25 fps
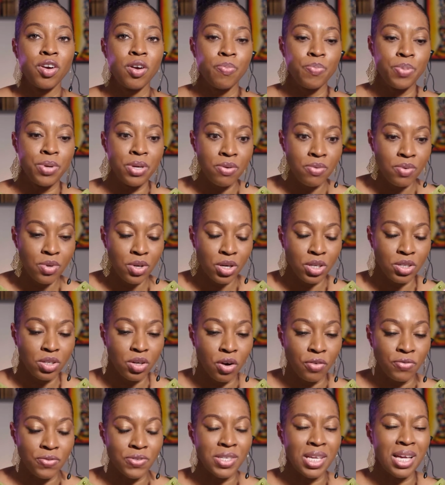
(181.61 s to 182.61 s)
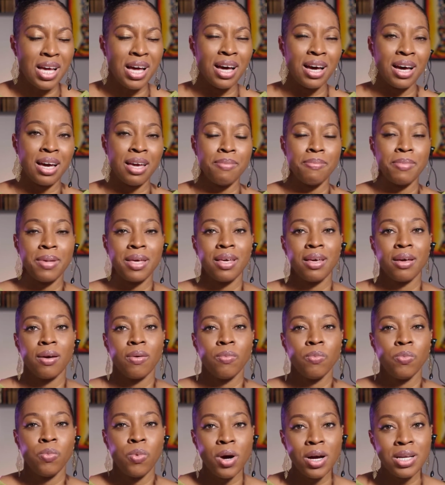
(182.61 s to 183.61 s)
a period of time,
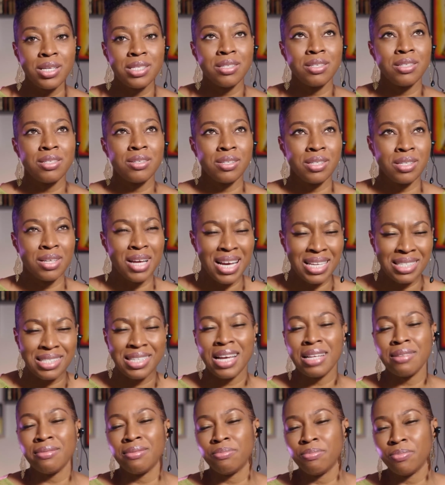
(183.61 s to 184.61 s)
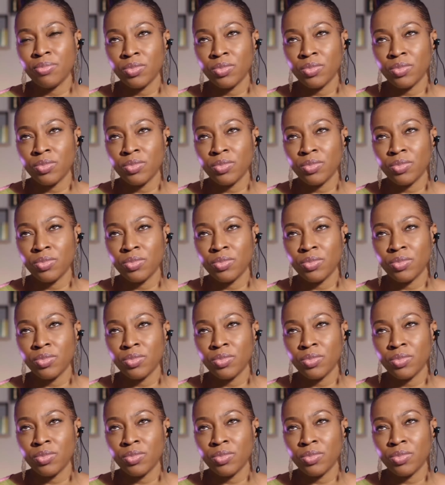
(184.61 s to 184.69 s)
what does that